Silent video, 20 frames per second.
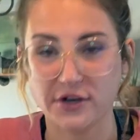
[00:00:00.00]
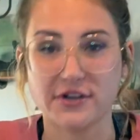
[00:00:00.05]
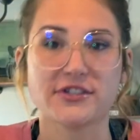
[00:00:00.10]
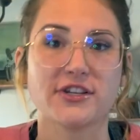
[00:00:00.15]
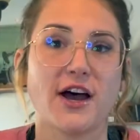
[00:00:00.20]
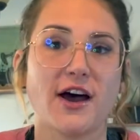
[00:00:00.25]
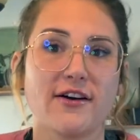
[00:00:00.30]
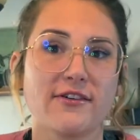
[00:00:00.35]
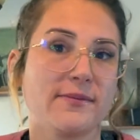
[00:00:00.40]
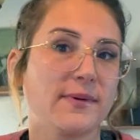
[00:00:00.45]

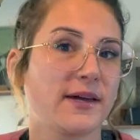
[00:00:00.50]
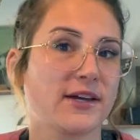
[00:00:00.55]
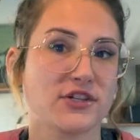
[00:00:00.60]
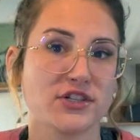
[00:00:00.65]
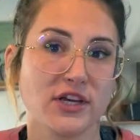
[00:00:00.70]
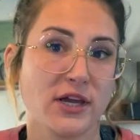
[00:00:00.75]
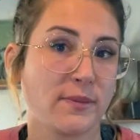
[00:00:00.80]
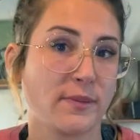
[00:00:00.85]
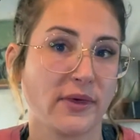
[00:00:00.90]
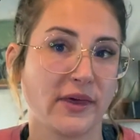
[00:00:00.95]
off because
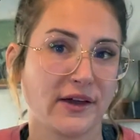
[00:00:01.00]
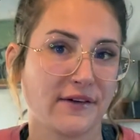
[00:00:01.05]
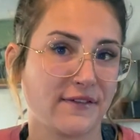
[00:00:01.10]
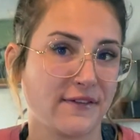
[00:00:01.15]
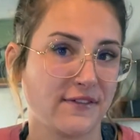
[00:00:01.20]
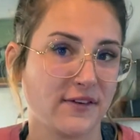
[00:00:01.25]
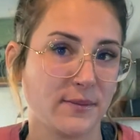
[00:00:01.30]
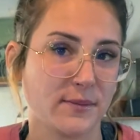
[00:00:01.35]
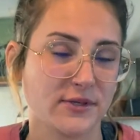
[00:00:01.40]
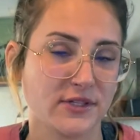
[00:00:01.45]
she gave me like
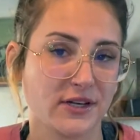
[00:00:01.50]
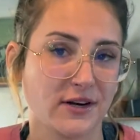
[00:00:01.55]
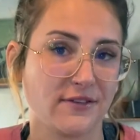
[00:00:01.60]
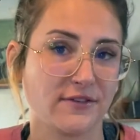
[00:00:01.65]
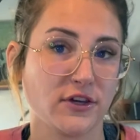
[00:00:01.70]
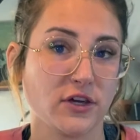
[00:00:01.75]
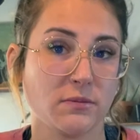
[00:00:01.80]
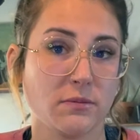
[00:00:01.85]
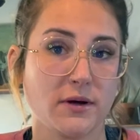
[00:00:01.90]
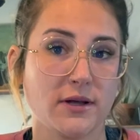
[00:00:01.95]
15% off
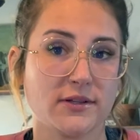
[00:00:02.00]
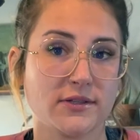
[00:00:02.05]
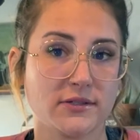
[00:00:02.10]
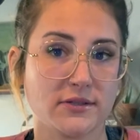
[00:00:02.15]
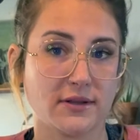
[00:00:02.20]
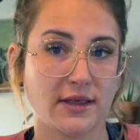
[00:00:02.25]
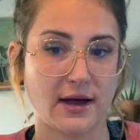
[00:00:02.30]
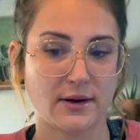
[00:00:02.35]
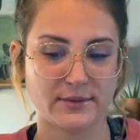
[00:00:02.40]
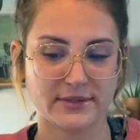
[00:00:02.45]
coupons, so
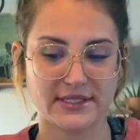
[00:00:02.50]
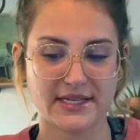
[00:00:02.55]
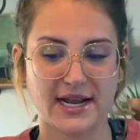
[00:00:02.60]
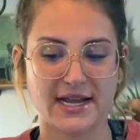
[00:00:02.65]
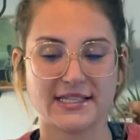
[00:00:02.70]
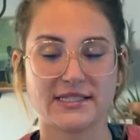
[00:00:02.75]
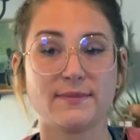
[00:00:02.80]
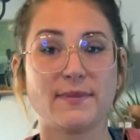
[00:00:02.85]
that was nice.